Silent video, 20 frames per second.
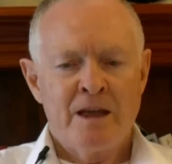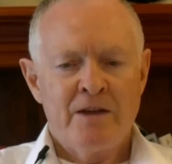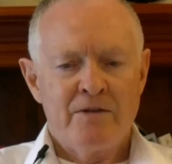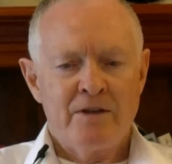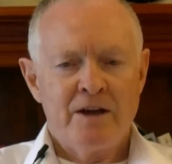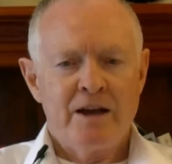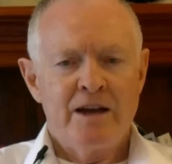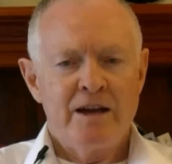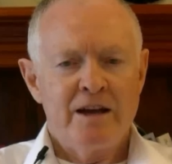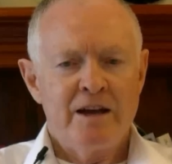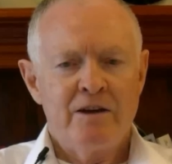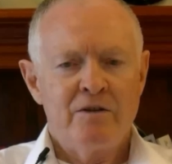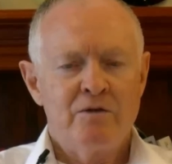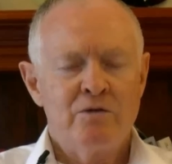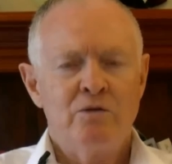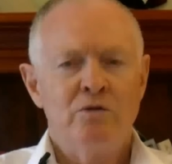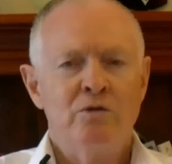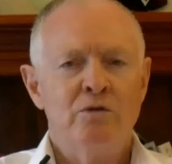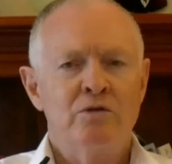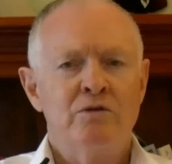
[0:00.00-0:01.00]
they are
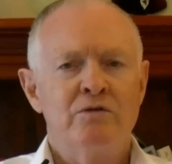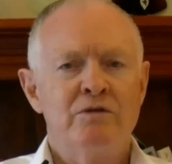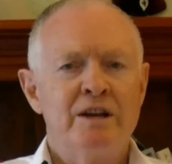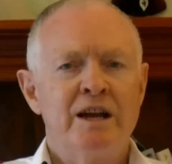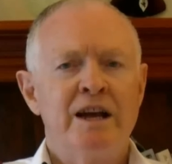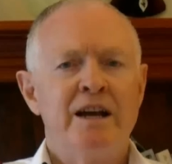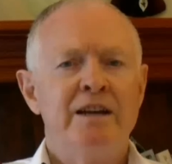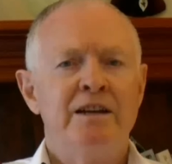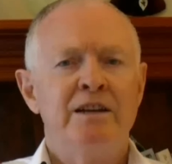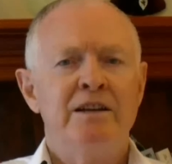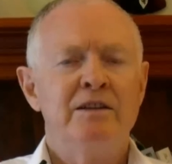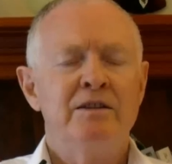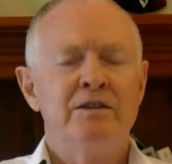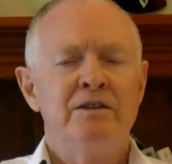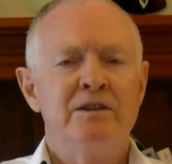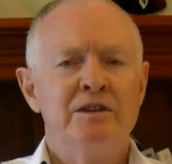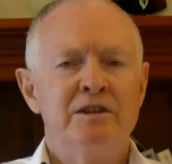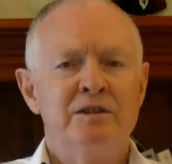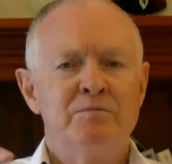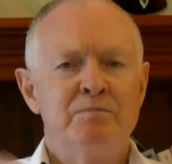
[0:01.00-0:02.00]
all creating
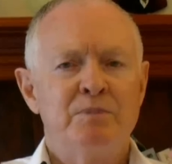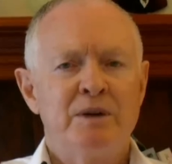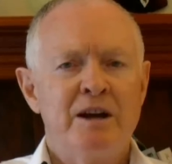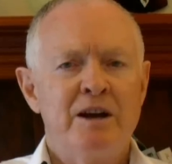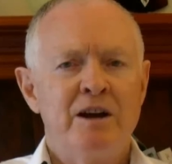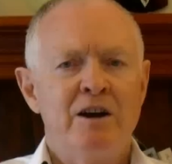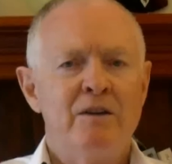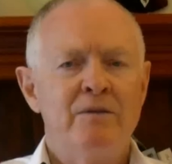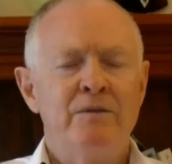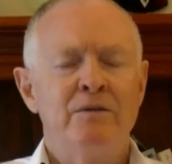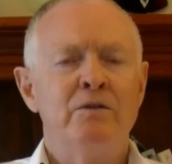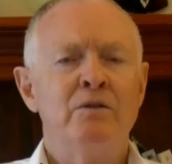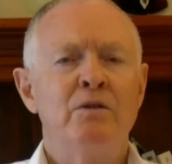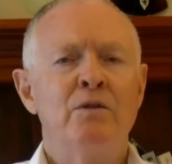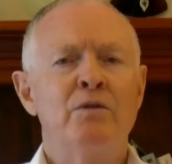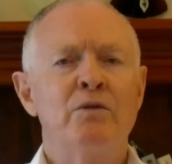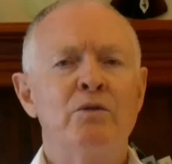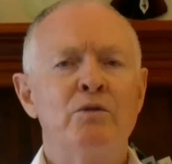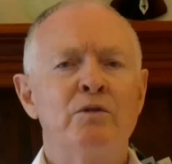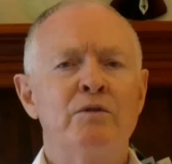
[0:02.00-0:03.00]
these powerful
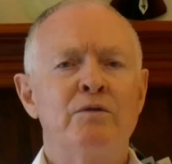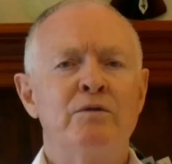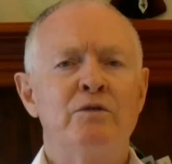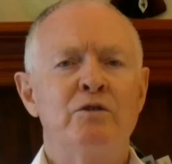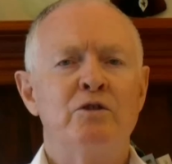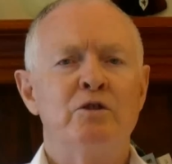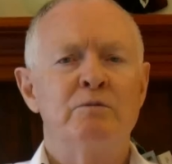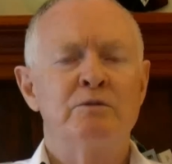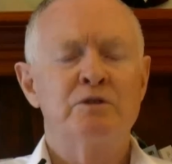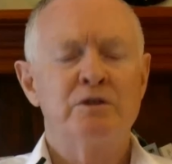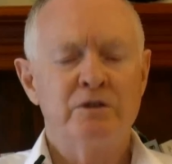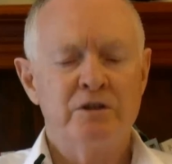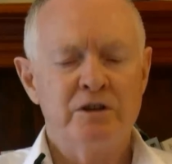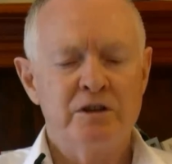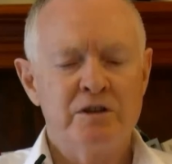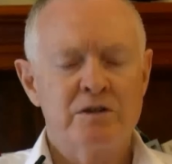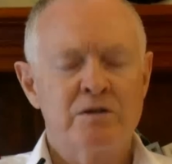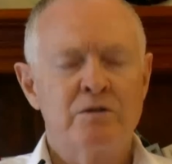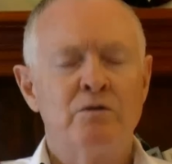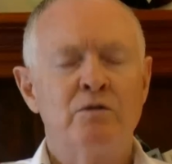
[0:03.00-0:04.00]
thought forms, and
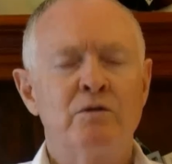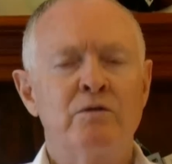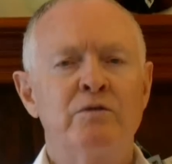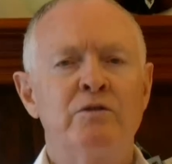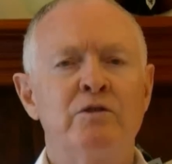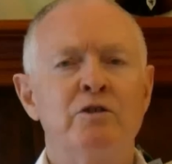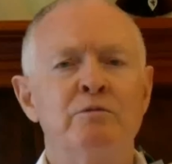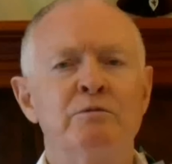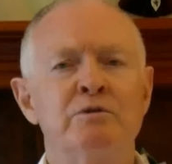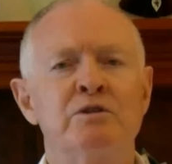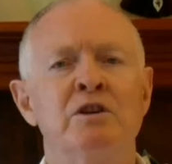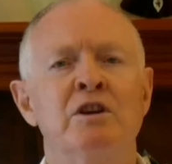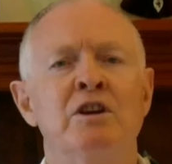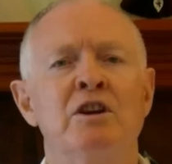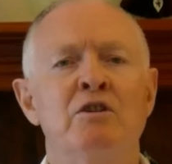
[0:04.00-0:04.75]
these thought forms